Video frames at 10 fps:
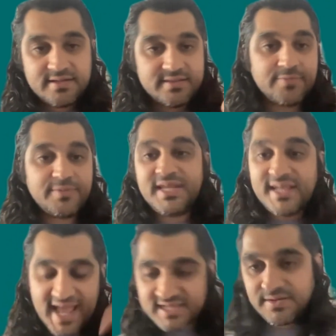then we need
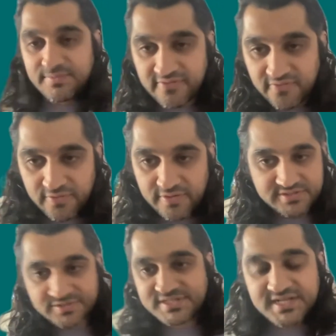X number of orders
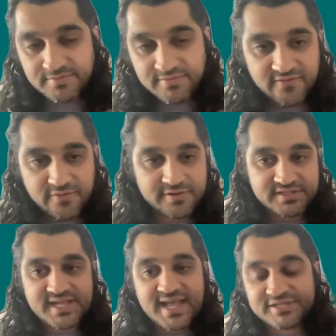or Z number of orders
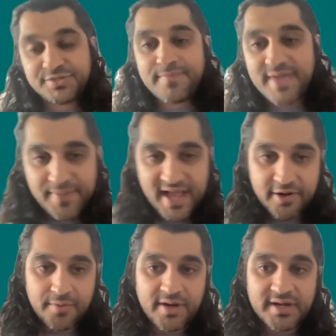to actually make back
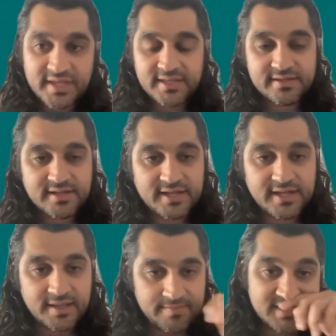our money,
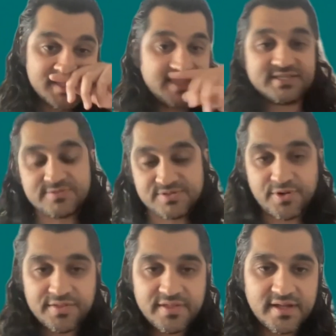and say this was
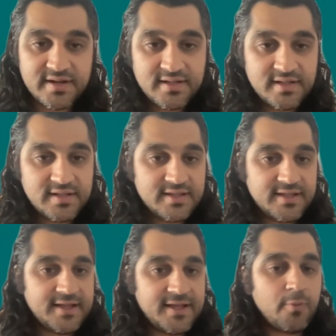worth it.
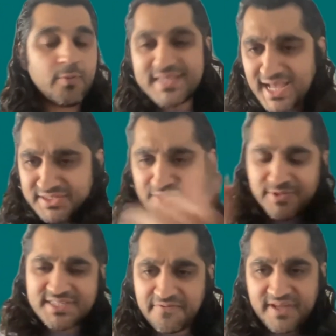
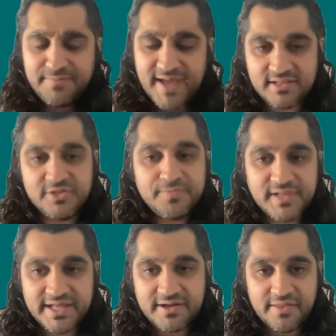What's the feedback loop
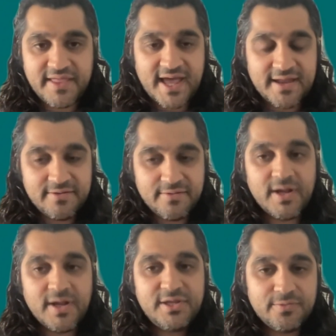like on that?
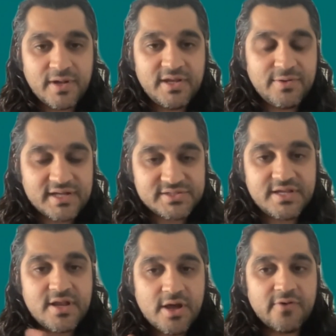When do you actually
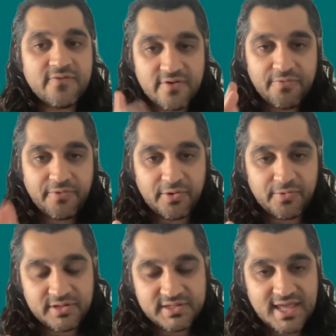know for a real
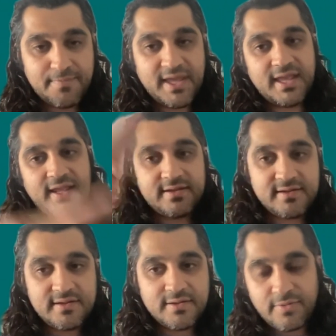world campaign
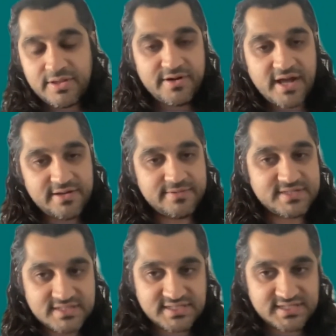whether or not it was
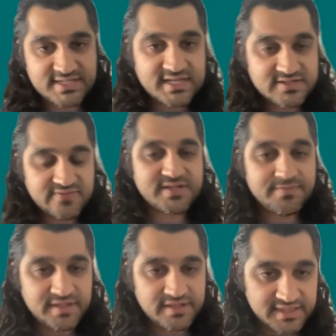a success for
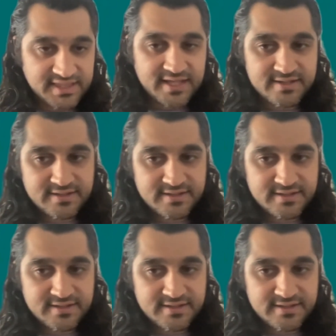something like that?